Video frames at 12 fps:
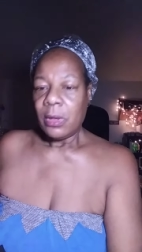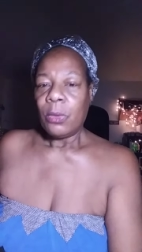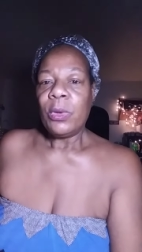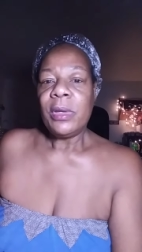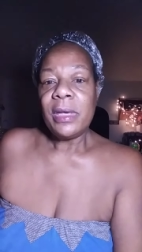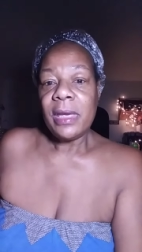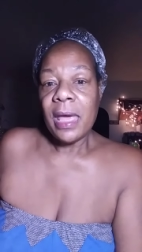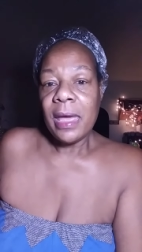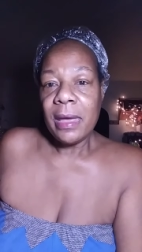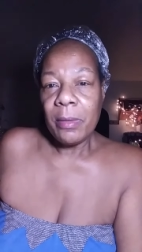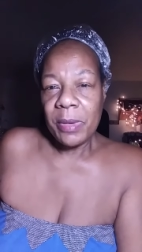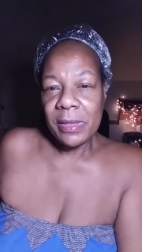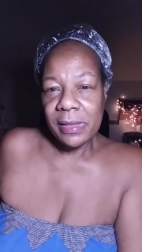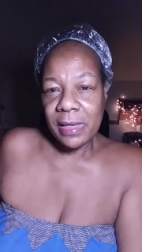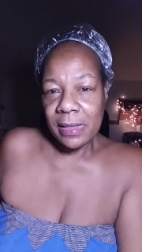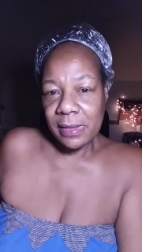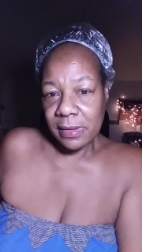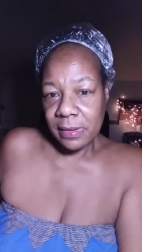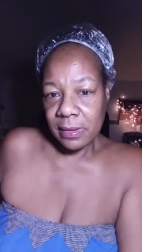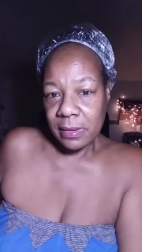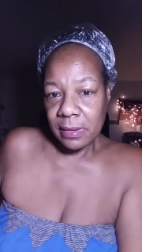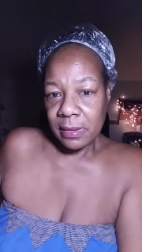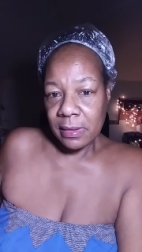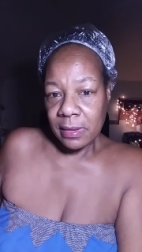We did a hibiscus
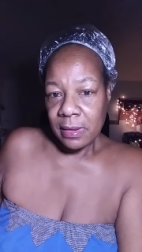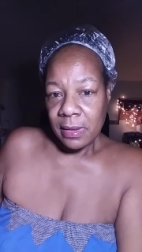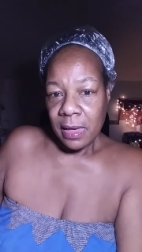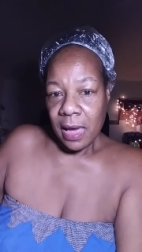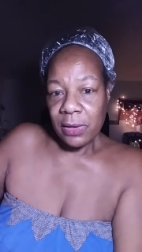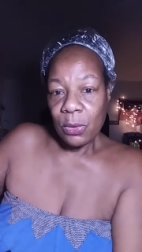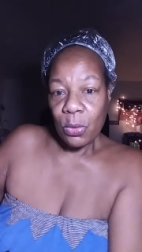and